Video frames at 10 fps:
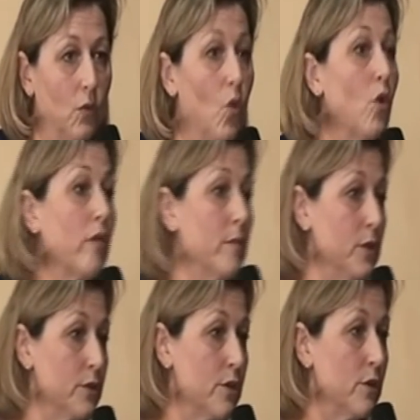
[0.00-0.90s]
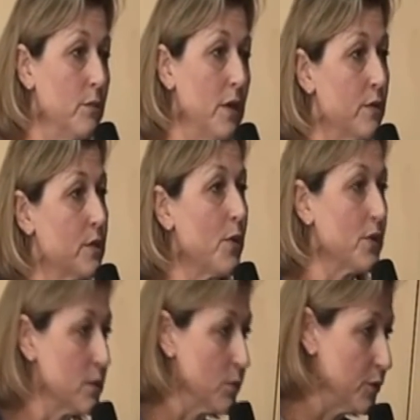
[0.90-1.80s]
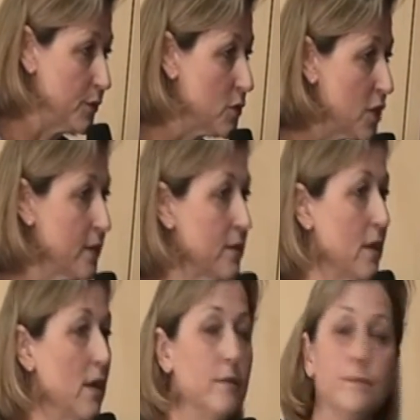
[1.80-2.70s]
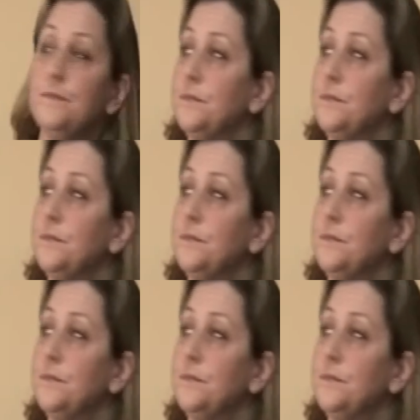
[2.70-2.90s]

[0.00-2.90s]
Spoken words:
war criminals who had been responsible for the genocide.